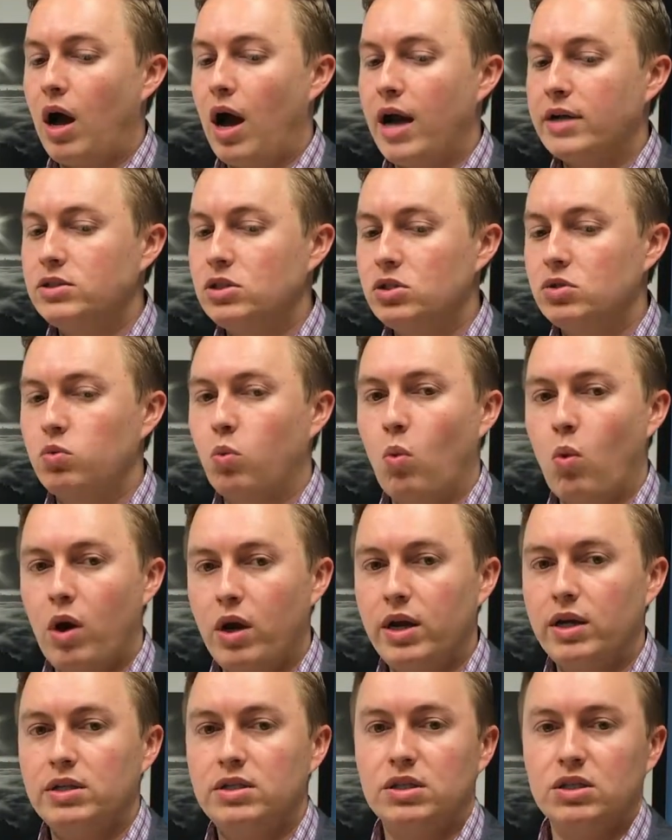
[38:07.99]
I just
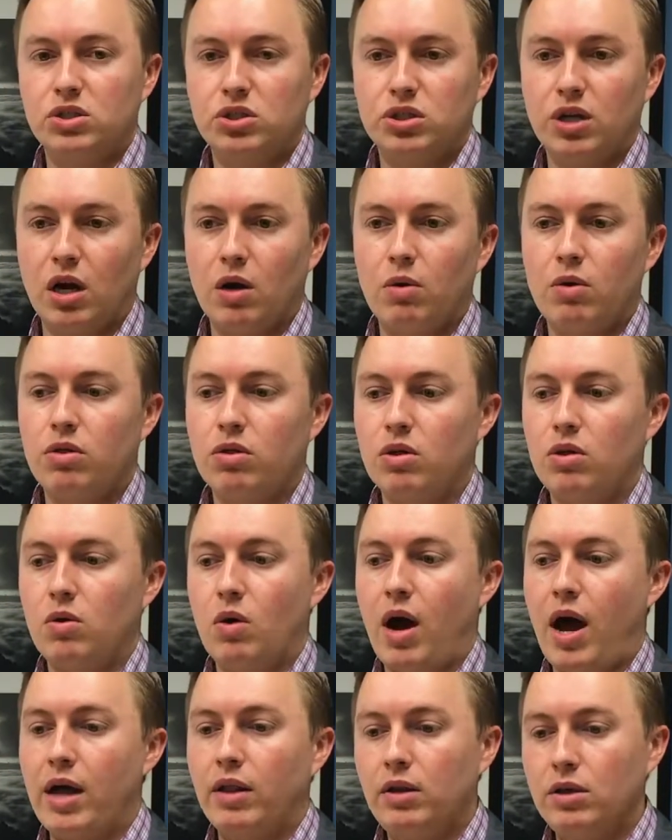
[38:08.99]
wanted to share with you, I